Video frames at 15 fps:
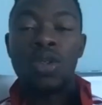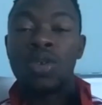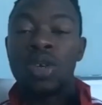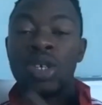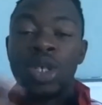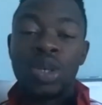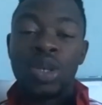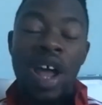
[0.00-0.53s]
through a
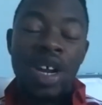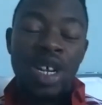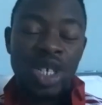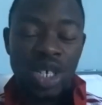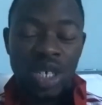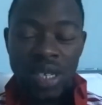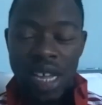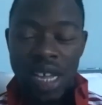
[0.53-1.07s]

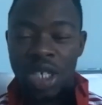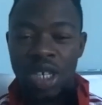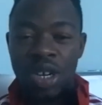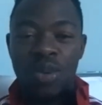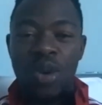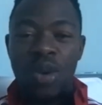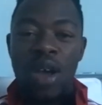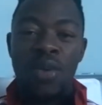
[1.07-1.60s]
strategy
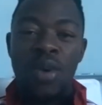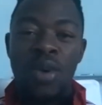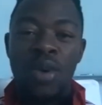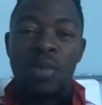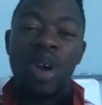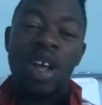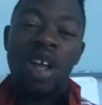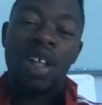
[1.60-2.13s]
session where we
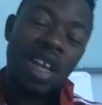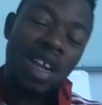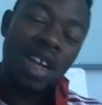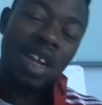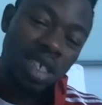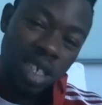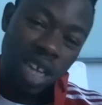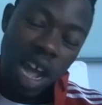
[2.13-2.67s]
break
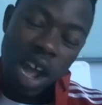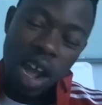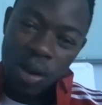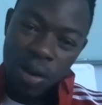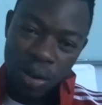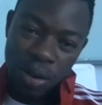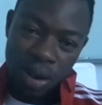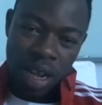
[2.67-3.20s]
things
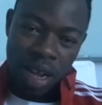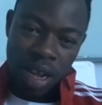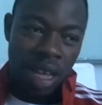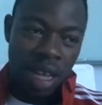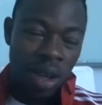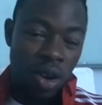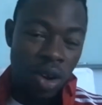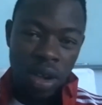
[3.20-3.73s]
down like
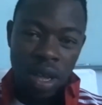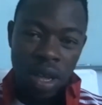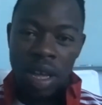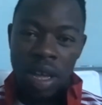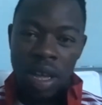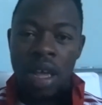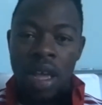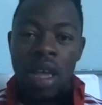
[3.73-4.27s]

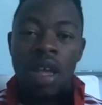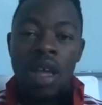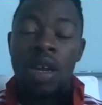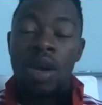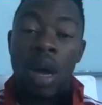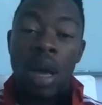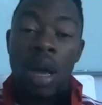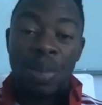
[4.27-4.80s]
okay
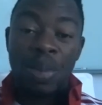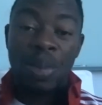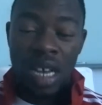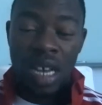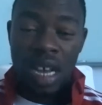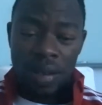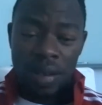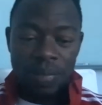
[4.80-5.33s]
the
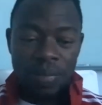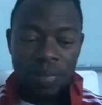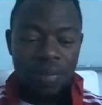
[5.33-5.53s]
website